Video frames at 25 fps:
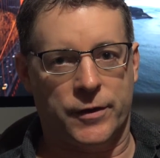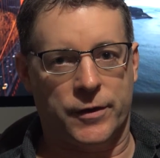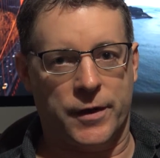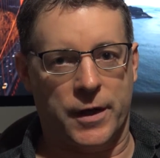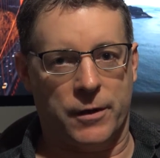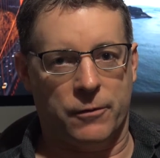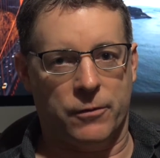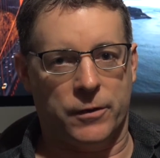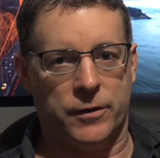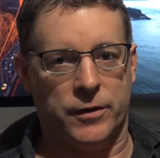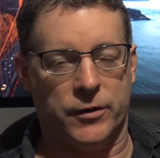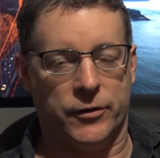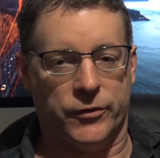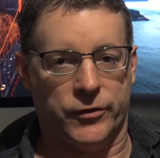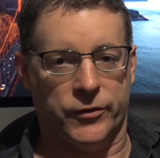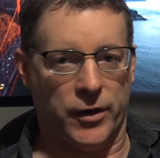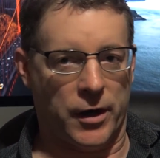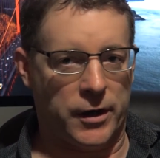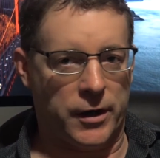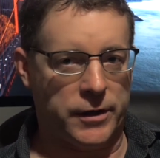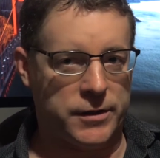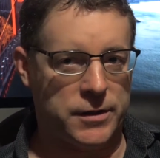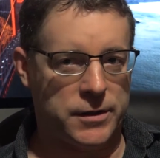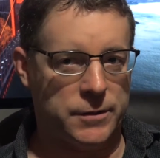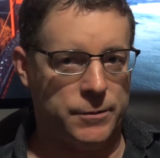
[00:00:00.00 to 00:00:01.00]
they were
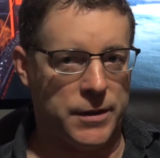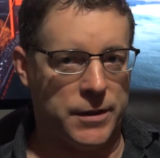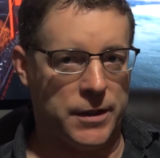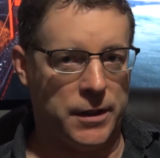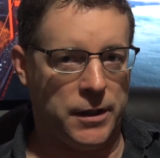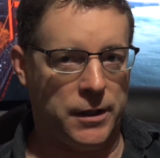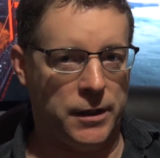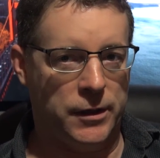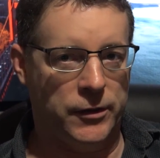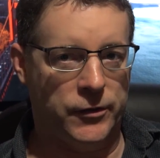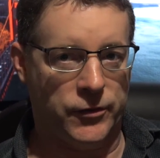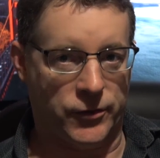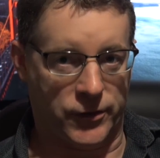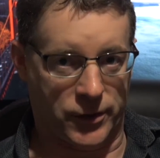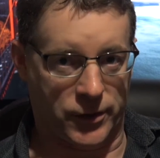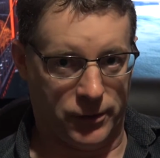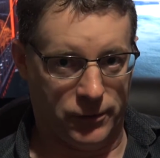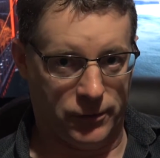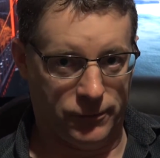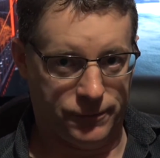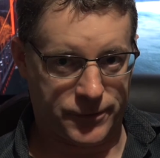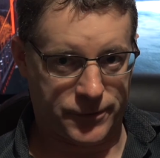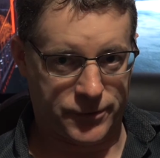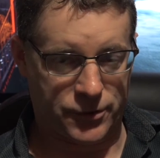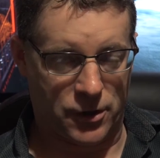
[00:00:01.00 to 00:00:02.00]
designed to be still
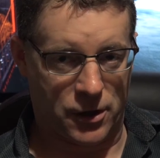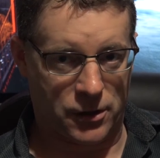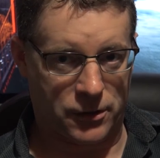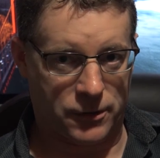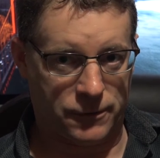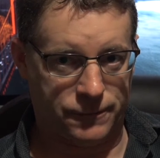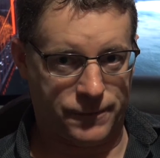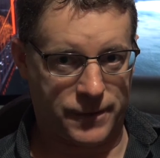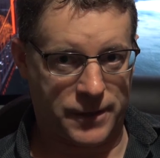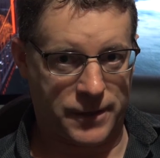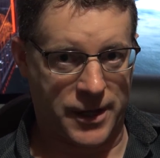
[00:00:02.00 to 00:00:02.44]
photography